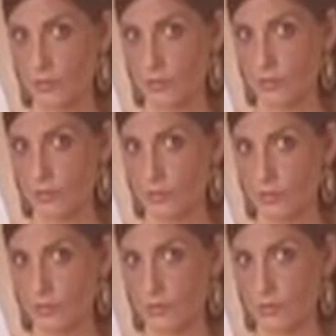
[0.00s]

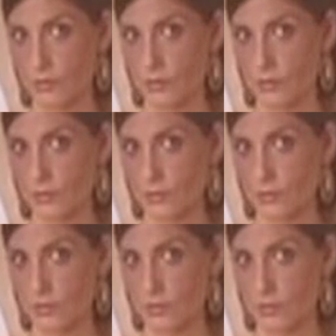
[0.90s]

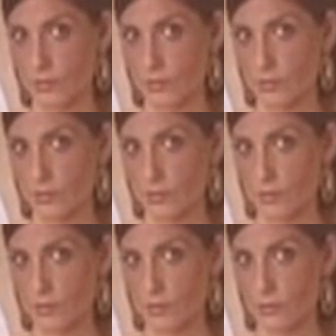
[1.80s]

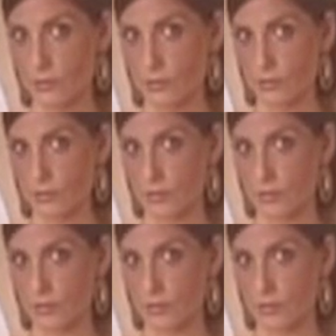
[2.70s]
This person isn't speaking.